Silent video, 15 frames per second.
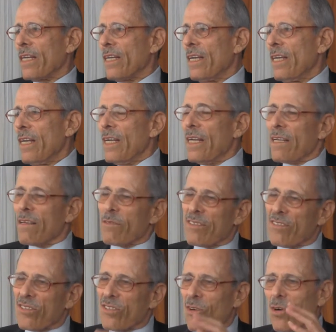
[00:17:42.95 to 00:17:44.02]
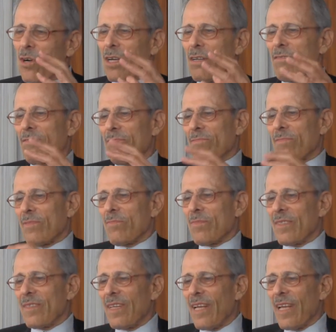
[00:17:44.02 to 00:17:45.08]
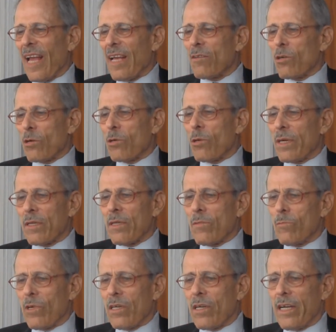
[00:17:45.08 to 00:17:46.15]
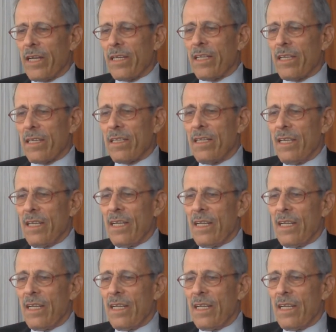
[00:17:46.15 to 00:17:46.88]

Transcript: It was sort of endocrine related.